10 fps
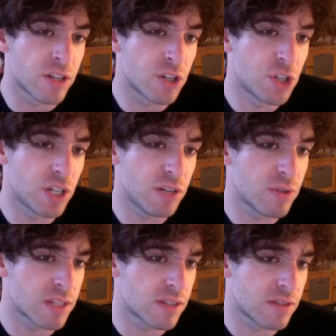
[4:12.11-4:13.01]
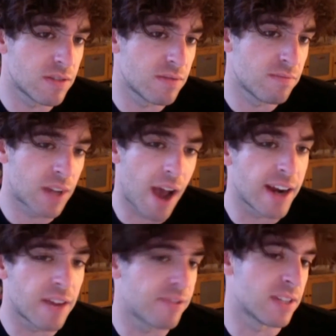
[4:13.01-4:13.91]
And she was
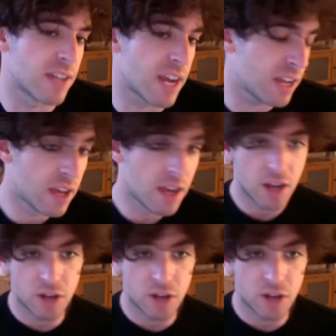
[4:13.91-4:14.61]
kind enough to say,